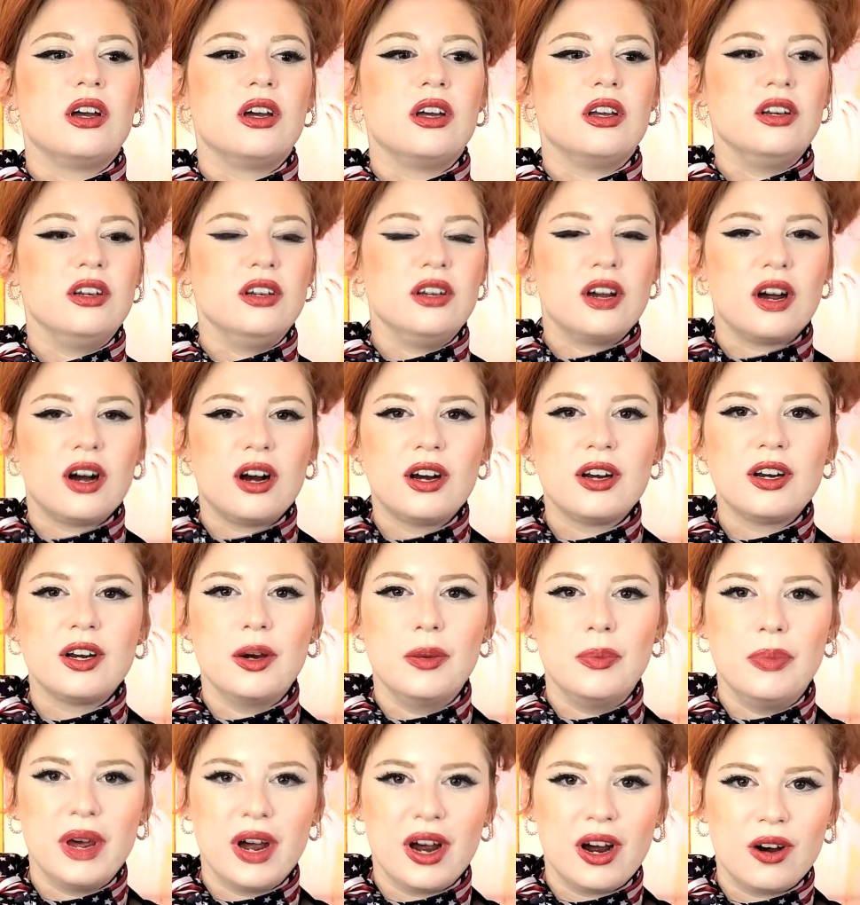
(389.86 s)
not
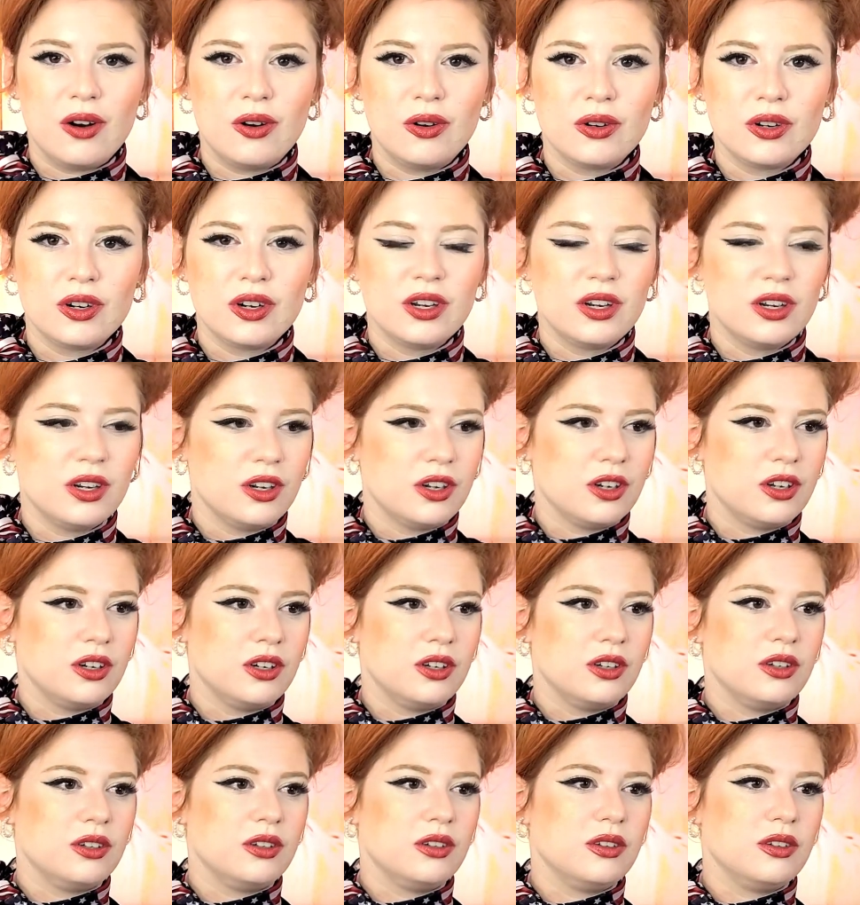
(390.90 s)
about
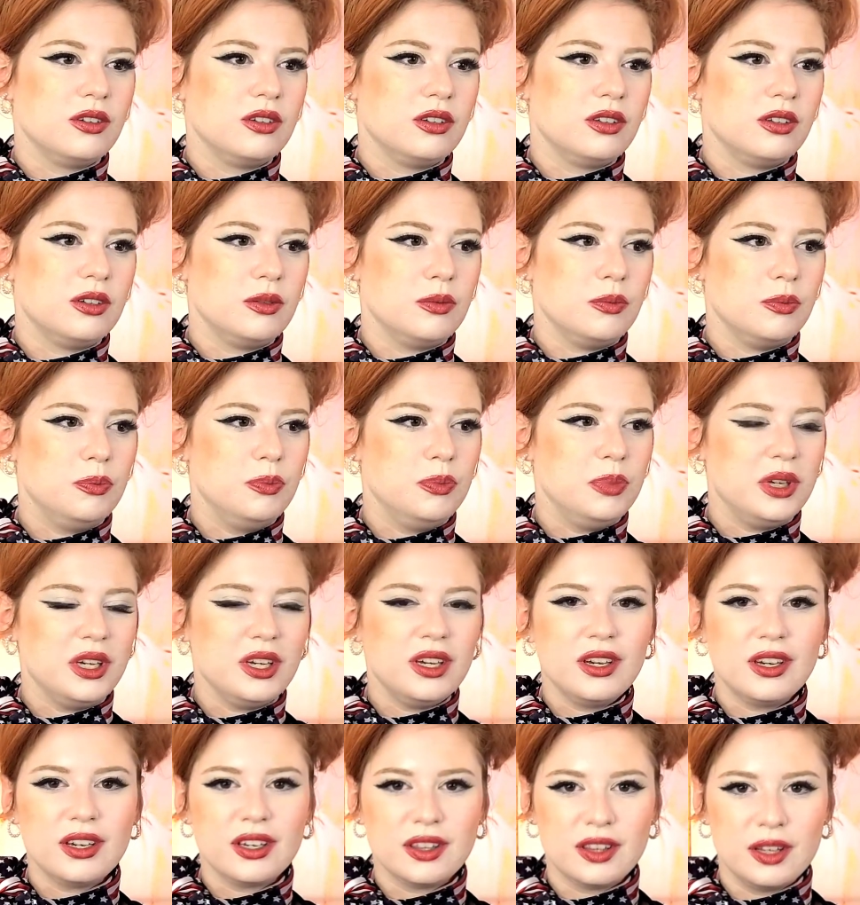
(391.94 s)

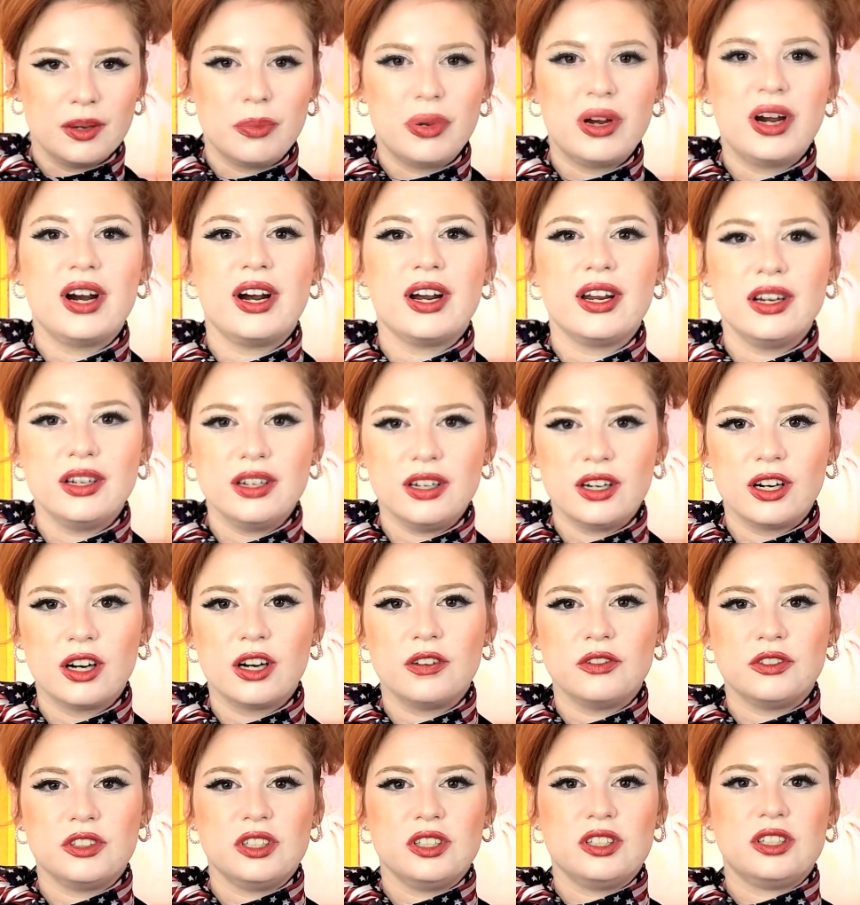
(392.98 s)
being the pioneer
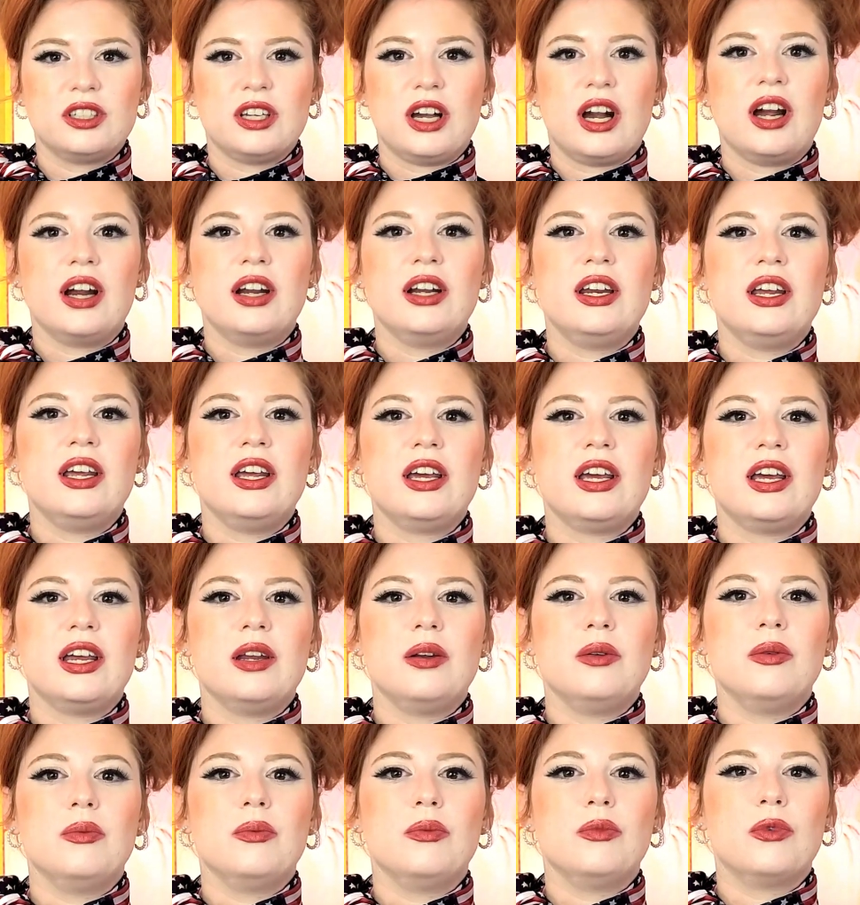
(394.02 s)
of society
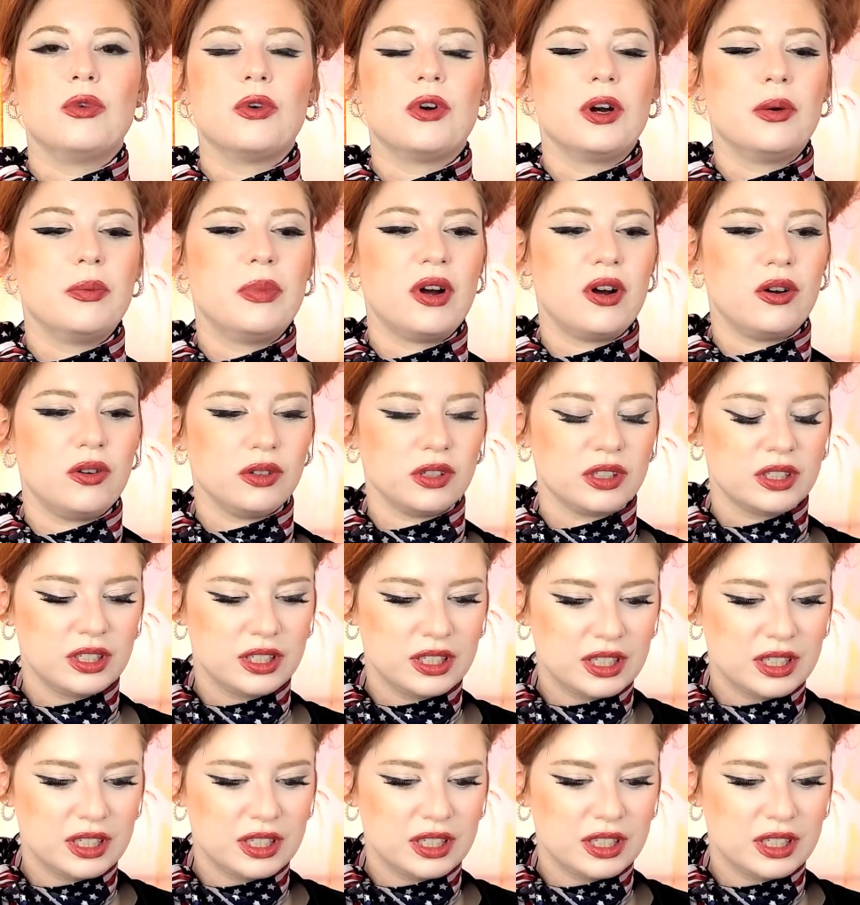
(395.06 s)
and more about